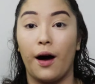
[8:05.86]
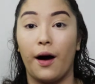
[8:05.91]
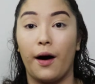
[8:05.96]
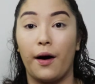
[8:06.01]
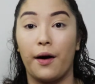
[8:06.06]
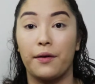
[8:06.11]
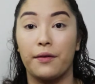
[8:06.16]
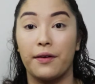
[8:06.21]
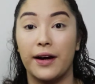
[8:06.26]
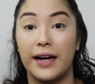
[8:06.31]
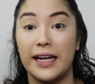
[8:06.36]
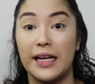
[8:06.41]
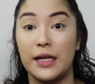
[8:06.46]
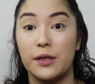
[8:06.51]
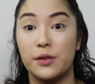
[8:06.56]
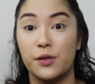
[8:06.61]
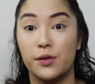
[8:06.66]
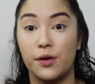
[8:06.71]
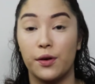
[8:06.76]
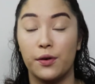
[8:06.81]
Alrighty,
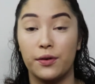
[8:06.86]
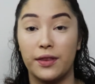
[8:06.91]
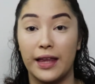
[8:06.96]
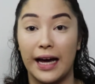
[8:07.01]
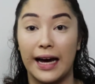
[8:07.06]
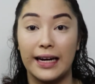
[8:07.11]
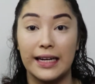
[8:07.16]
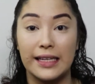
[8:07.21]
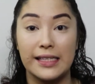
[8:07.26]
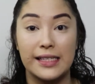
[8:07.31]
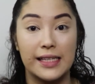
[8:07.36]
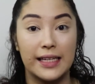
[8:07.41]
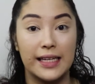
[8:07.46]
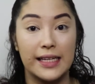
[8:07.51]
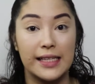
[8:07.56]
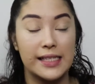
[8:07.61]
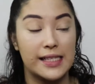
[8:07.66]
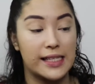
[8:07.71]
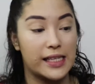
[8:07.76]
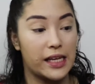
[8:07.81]
so that is the
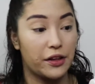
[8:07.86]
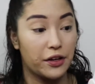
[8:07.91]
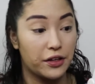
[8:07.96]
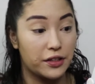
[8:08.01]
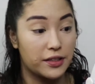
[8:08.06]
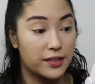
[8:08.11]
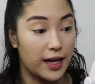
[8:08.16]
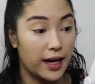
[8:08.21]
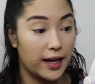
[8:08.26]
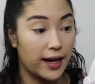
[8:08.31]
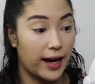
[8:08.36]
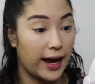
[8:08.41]
concealer done.